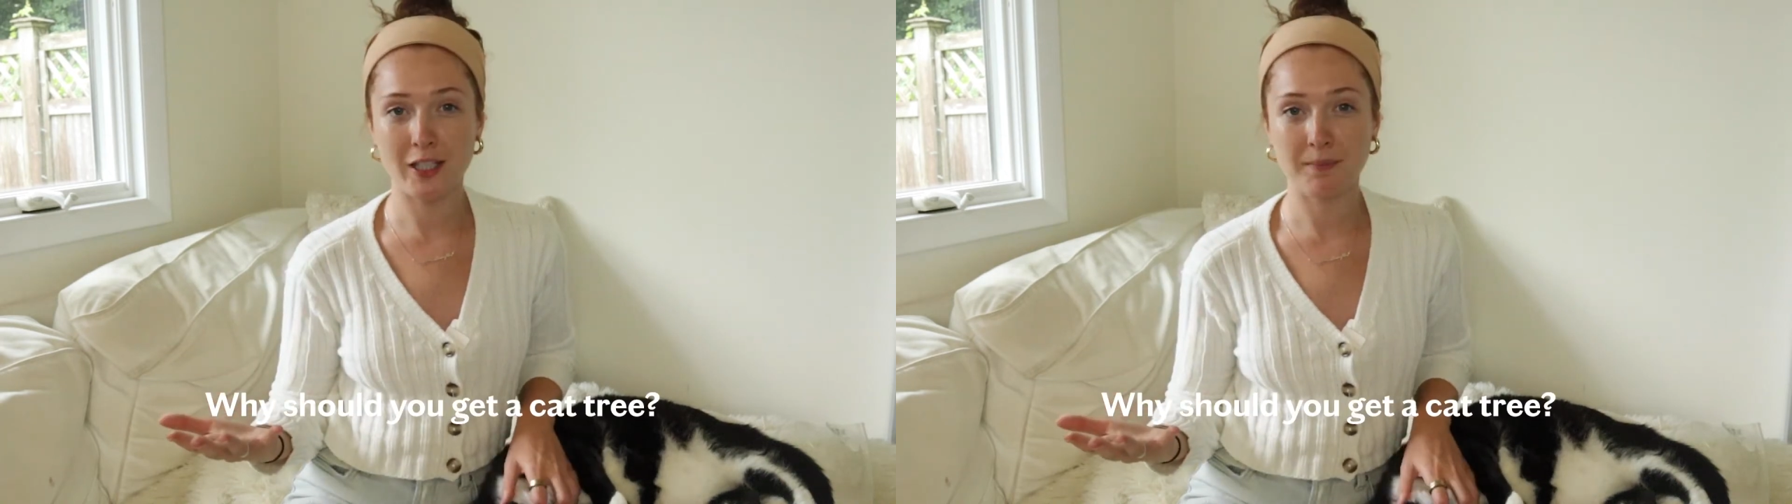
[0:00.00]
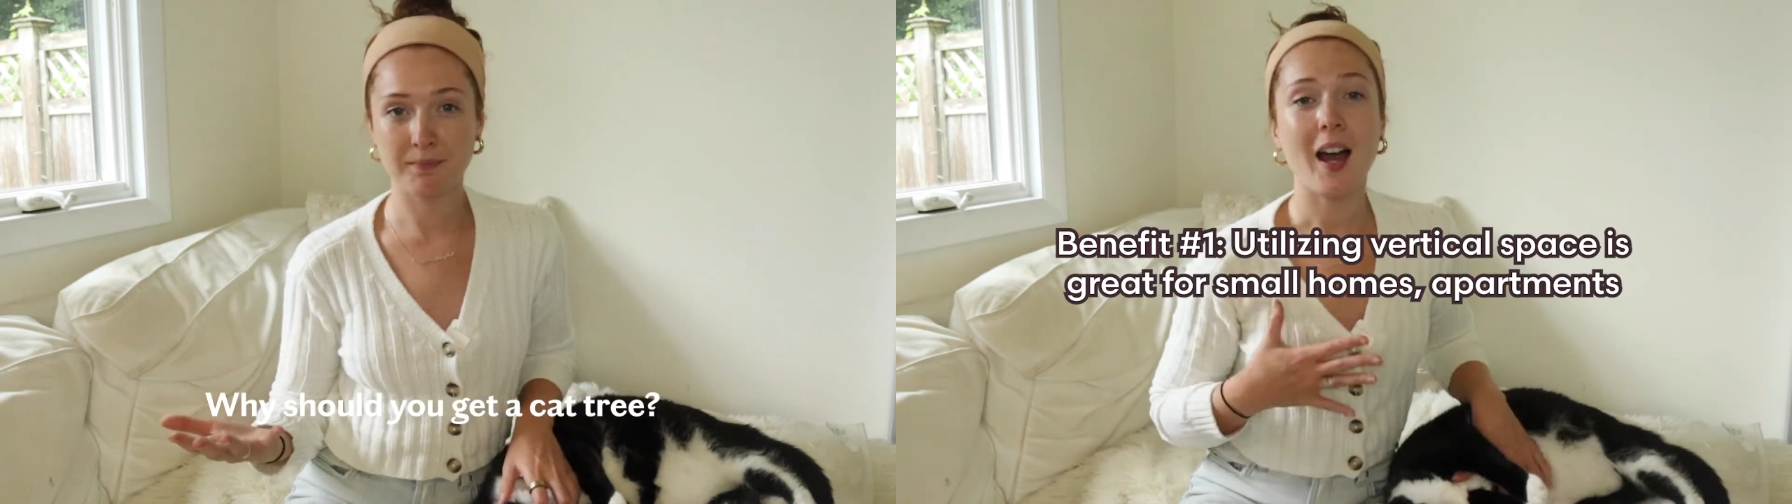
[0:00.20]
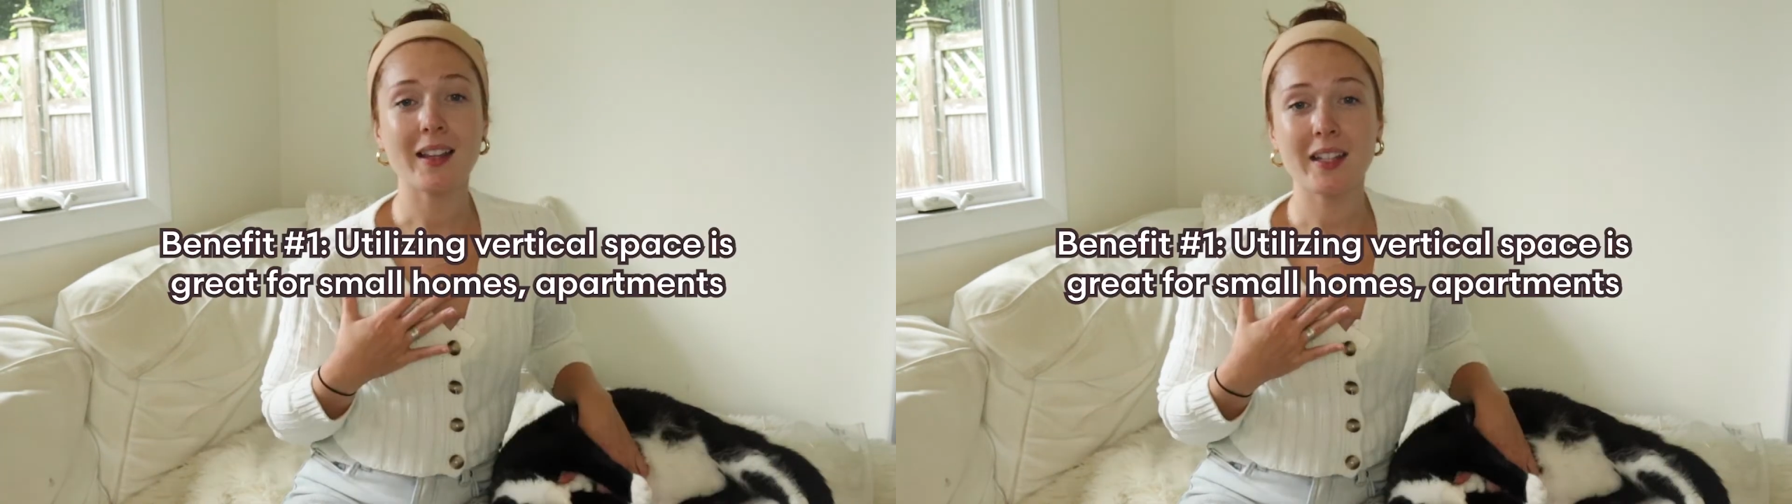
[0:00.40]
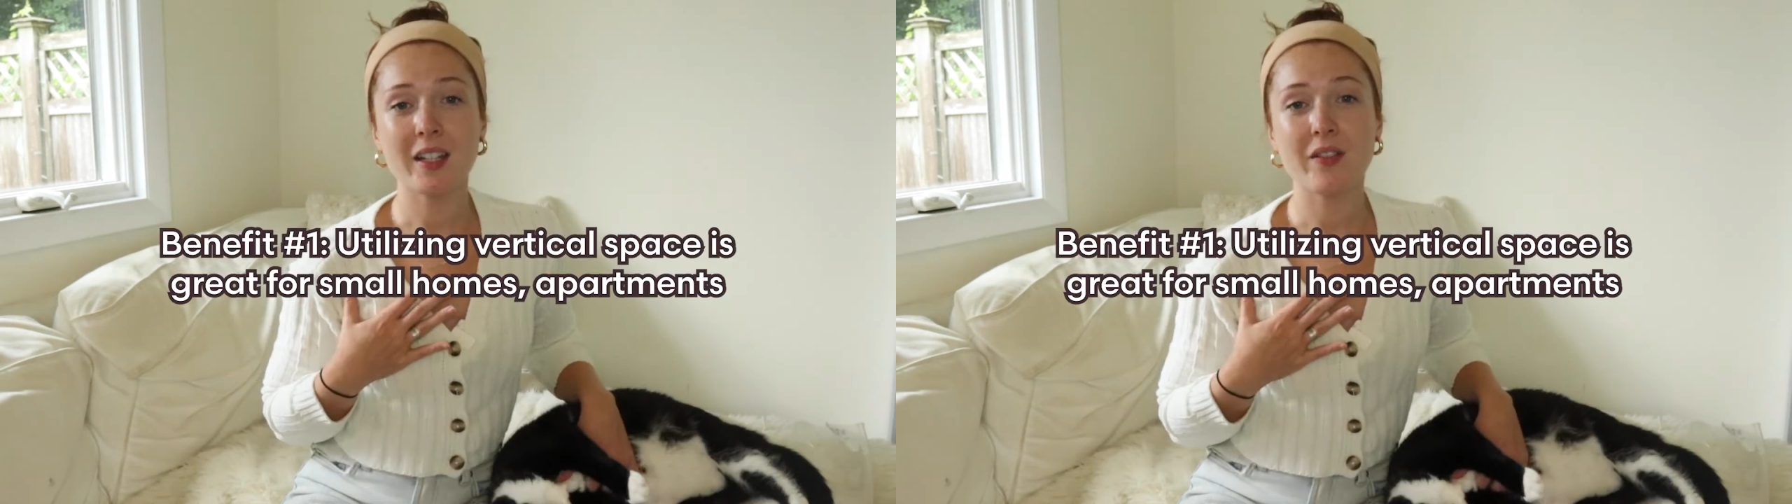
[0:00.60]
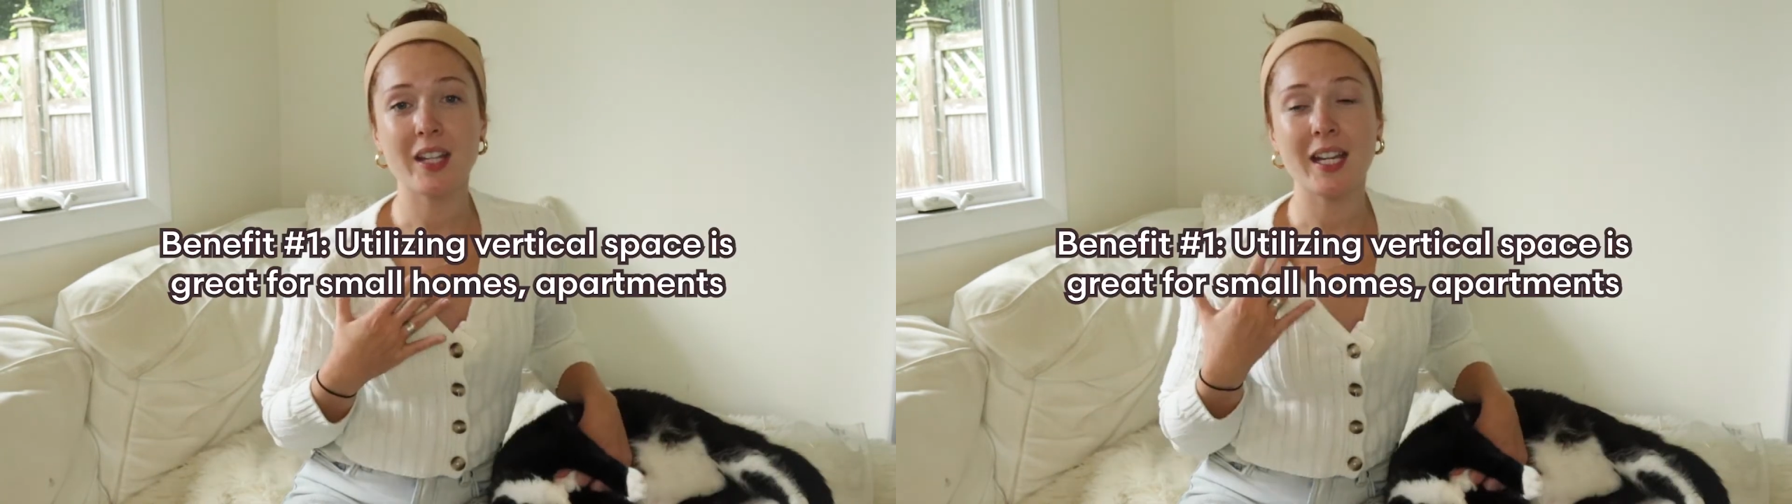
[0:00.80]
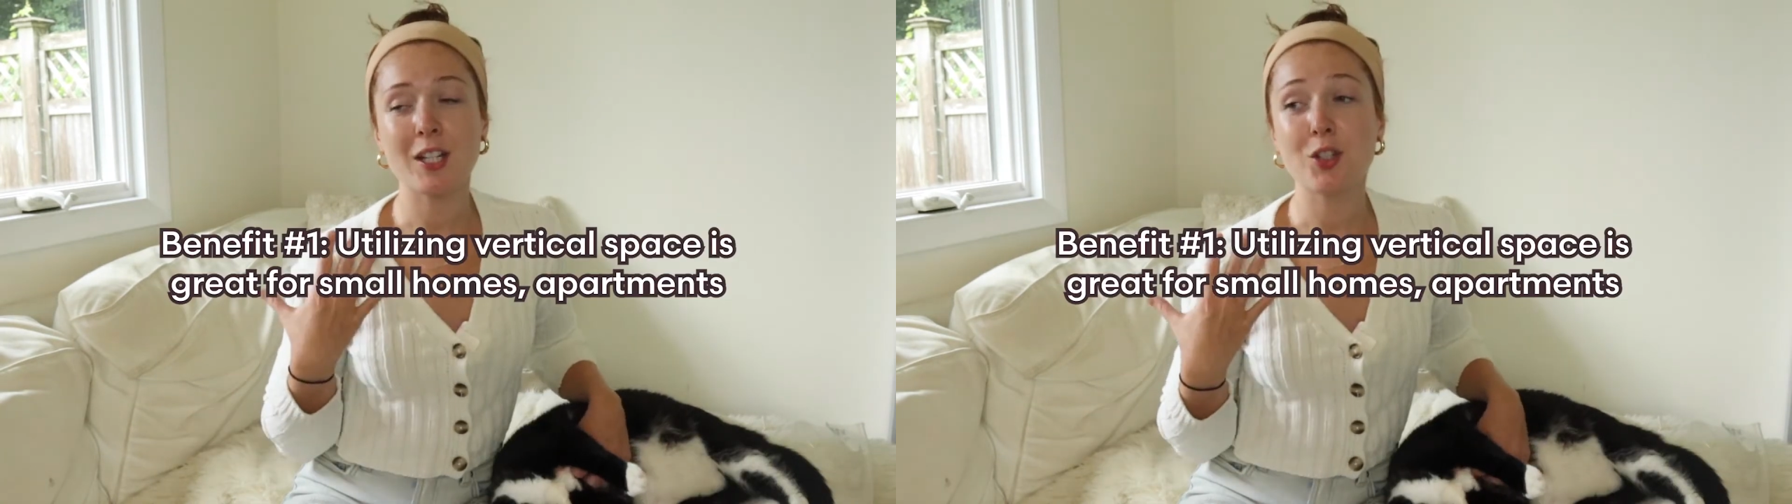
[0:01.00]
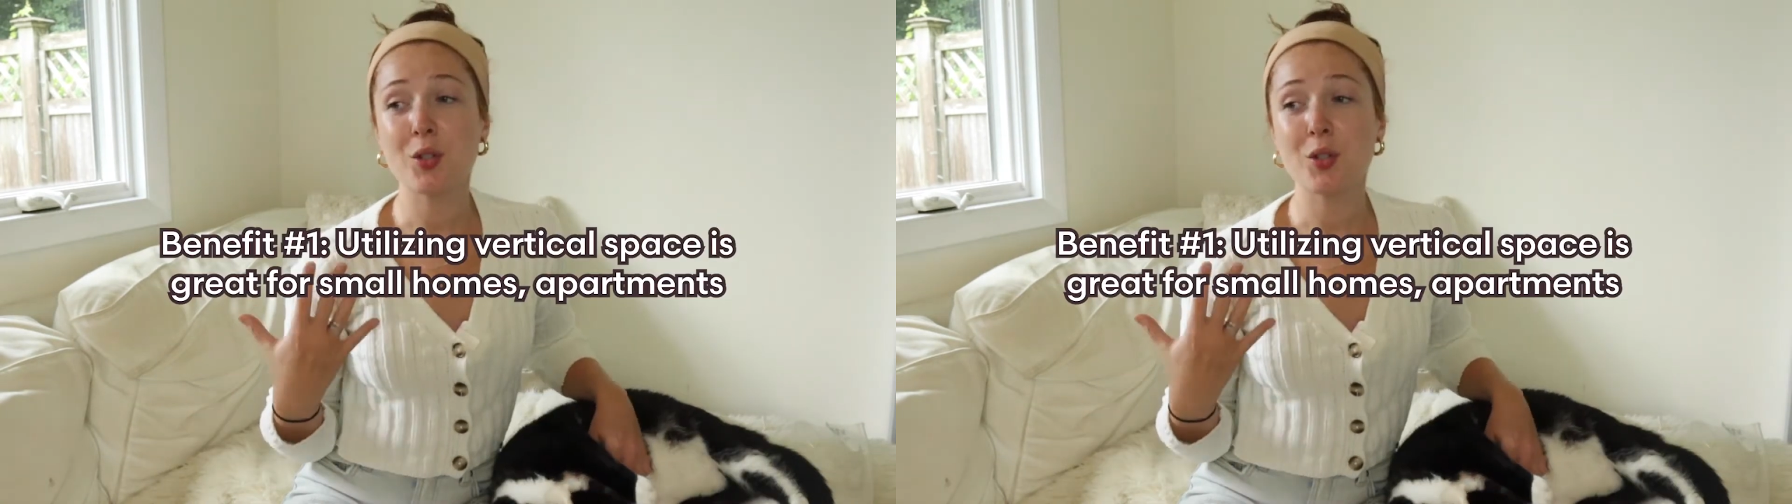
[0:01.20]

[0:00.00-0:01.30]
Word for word: tree. I live in a